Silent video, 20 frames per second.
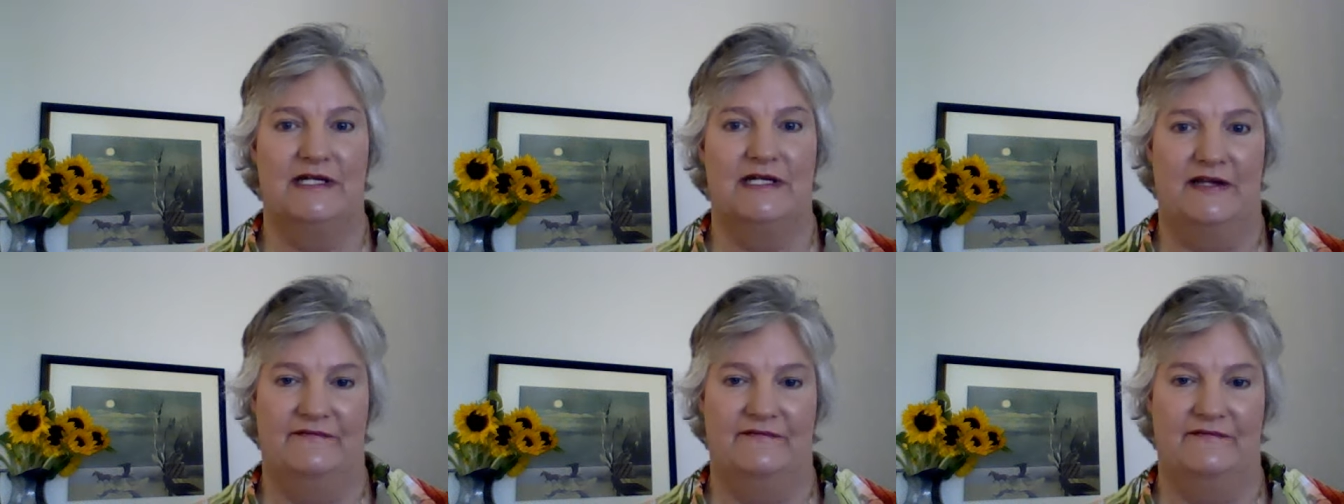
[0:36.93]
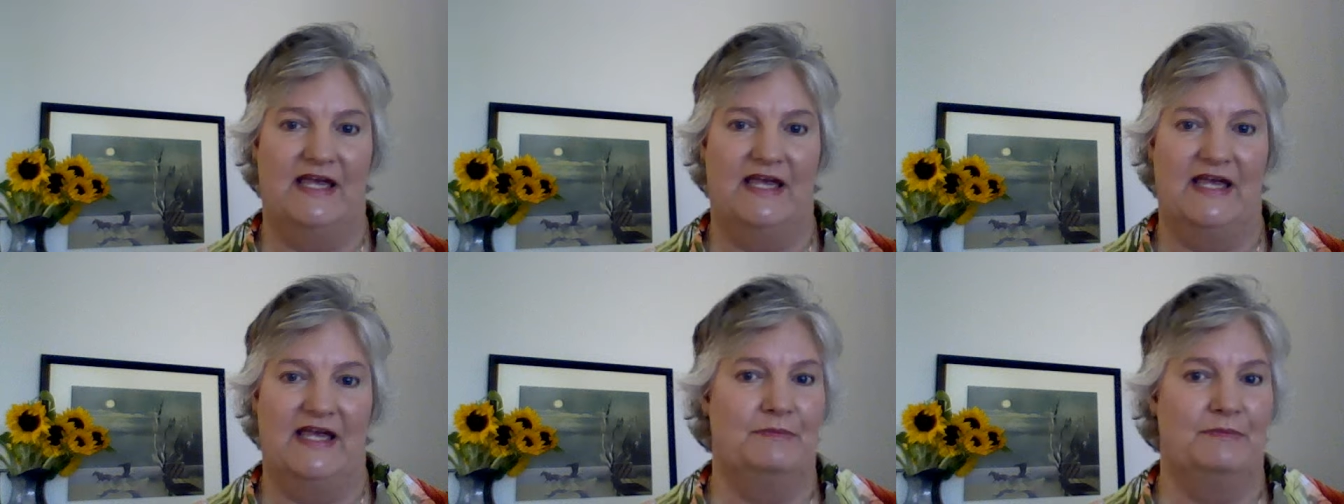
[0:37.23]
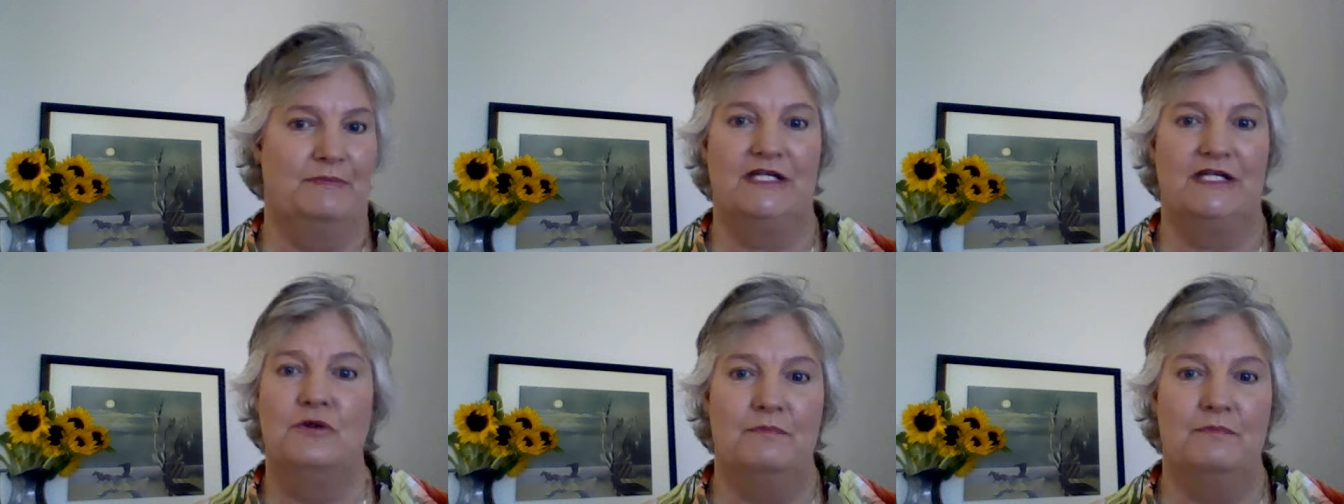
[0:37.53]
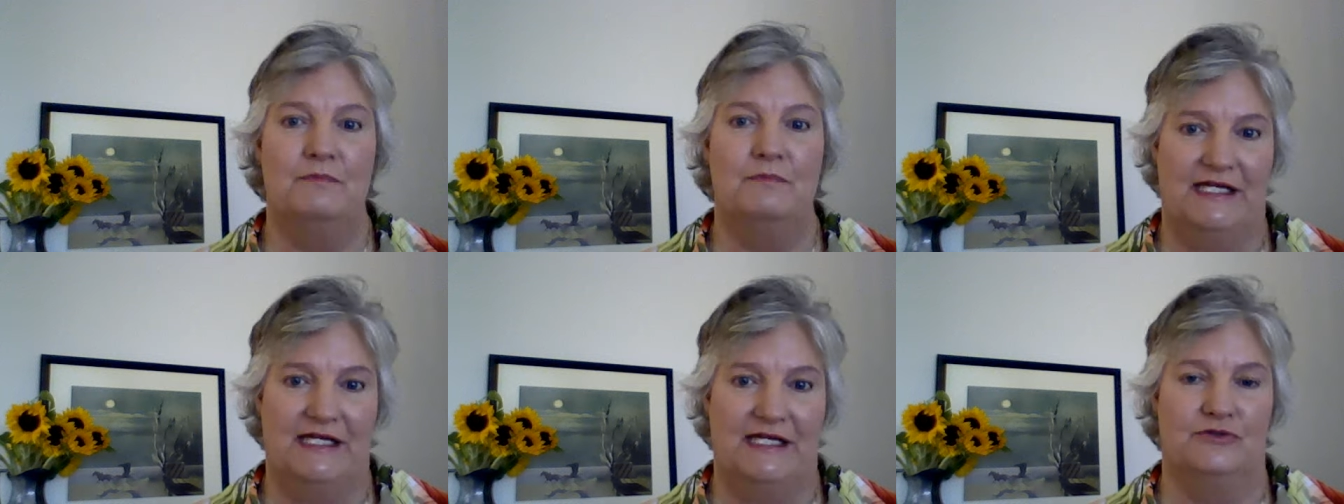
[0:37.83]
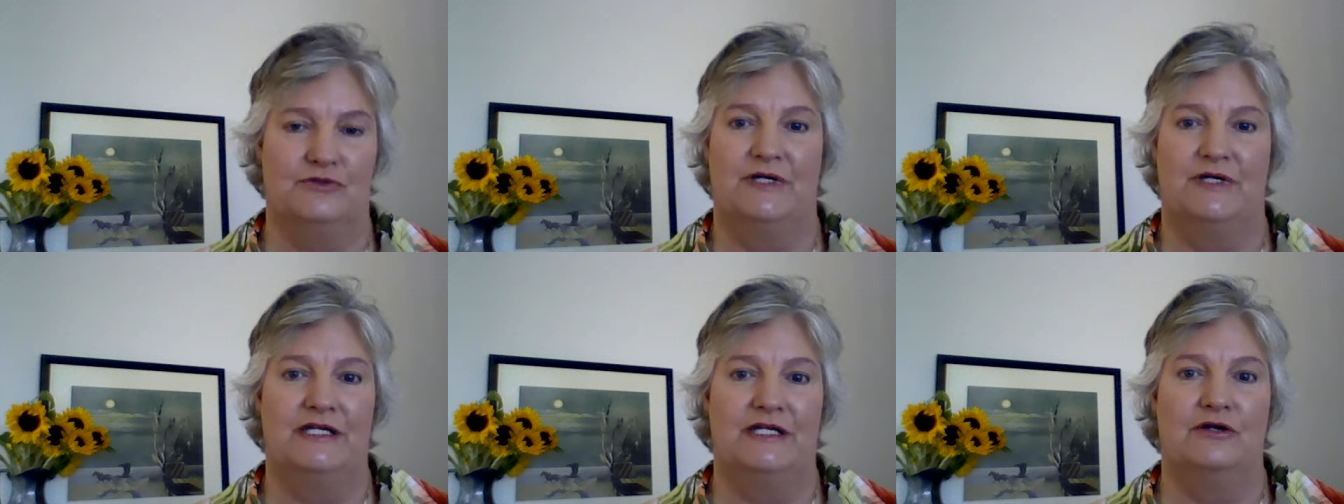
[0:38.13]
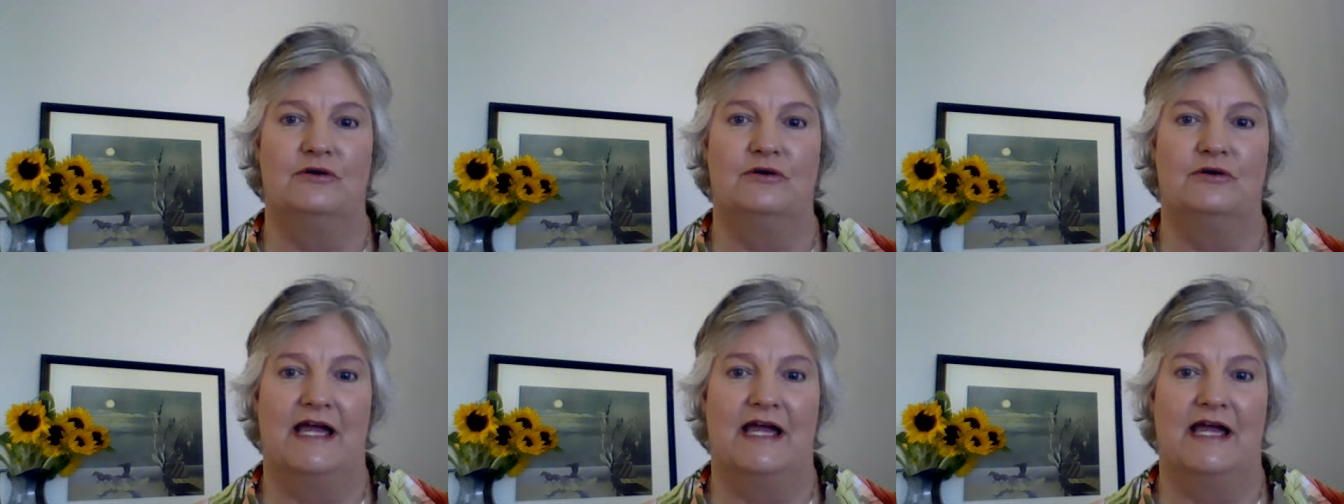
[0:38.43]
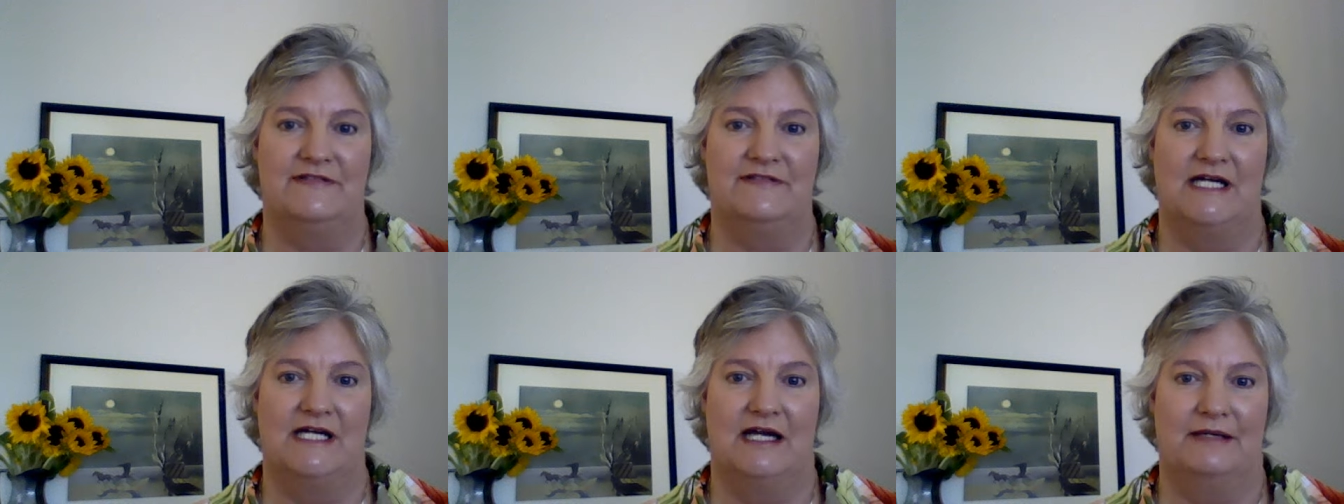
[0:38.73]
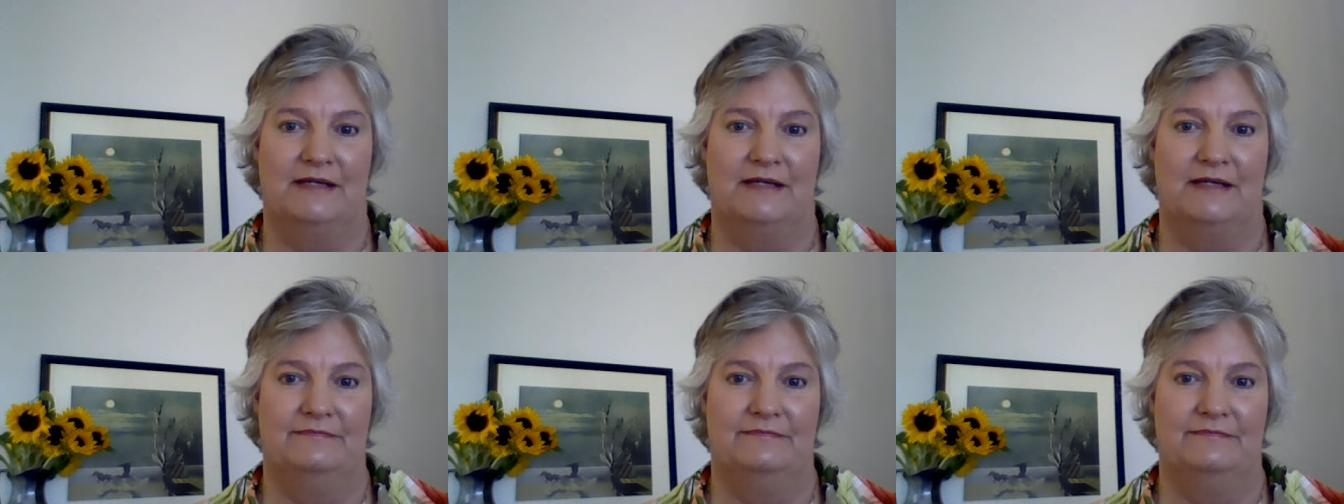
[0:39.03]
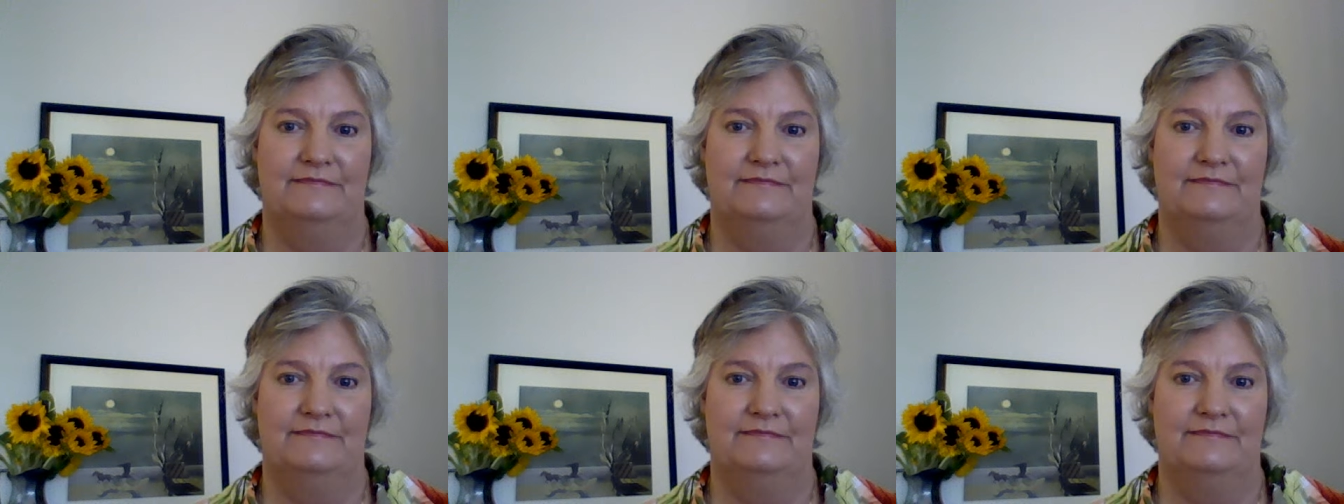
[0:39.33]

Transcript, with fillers: investment you'll make during your lifetime.